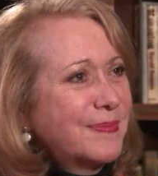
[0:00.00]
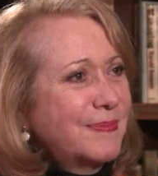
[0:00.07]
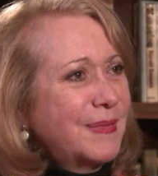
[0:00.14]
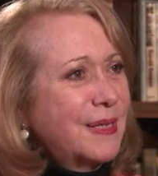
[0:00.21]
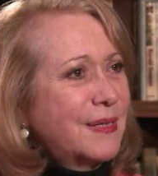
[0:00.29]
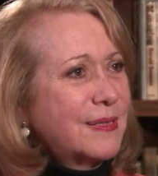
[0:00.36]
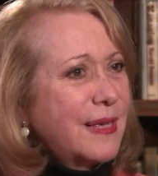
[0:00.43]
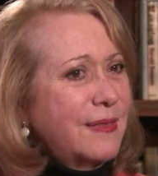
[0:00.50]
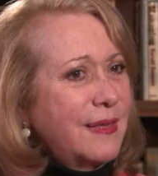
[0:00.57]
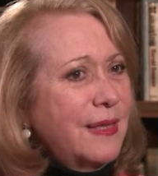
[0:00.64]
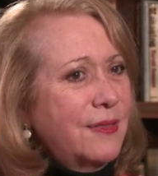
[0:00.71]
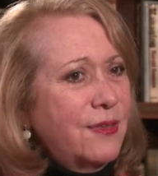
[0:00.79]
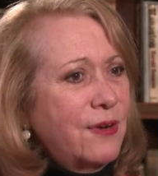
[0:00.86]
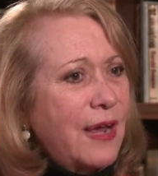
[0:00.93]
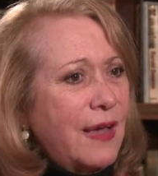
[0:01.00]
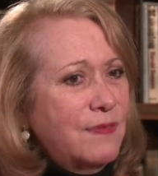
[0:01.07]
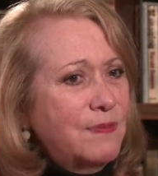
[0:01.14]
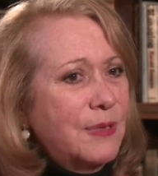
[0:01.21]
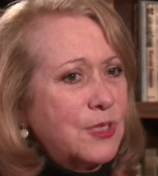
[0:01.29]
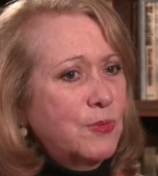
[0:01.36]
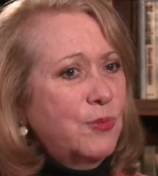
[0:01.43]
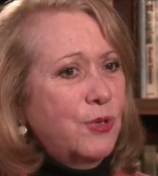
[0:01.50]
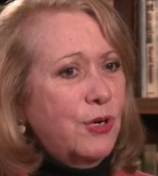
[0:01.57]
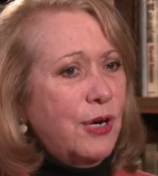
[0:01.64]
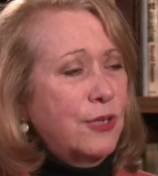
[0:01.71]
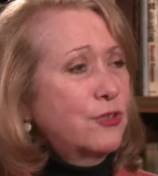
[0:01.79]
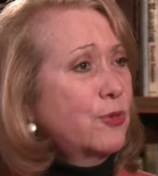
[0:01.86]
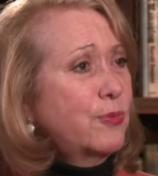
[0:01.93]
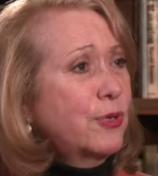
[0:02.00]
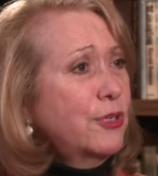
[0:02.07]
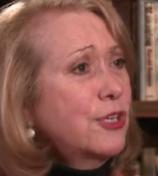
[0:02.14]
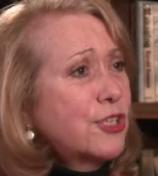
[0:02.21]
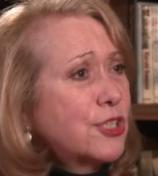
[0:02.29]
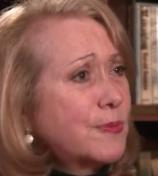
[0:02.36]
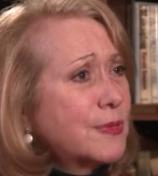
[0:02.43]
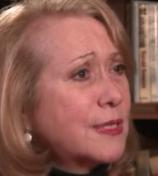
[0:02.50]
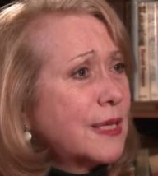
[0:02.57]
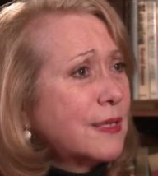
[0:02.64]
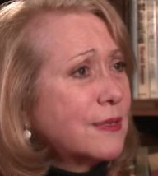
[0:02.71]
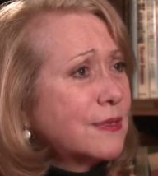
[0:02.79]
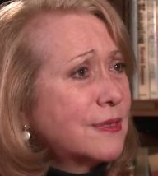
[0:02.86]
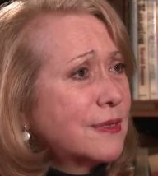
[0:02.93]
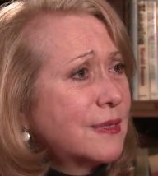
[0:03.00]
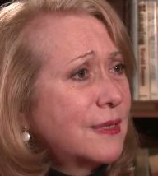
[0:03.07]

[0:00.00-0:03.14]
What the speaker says: because I think they have much more entrepreneurship skills.